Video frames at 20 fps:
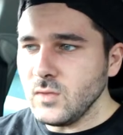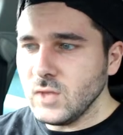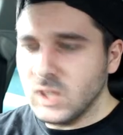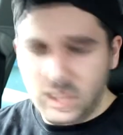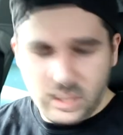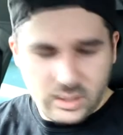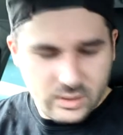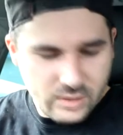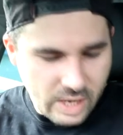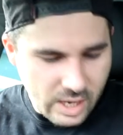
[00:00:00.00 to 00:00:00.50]

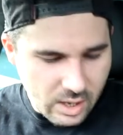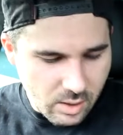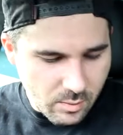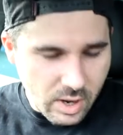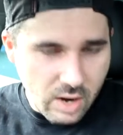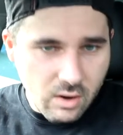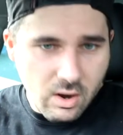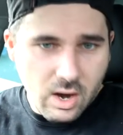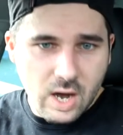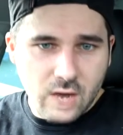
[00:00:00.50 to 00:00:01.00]
It is now
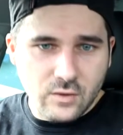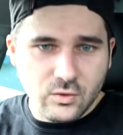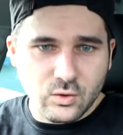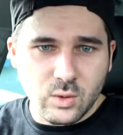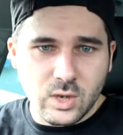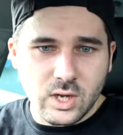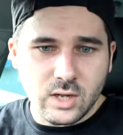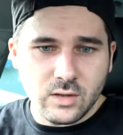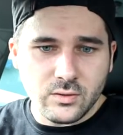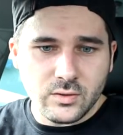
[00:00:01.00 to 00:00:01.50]
about
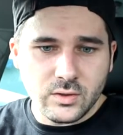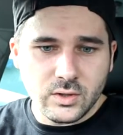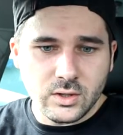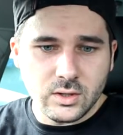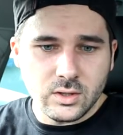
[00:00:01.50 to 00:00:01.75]
12:30.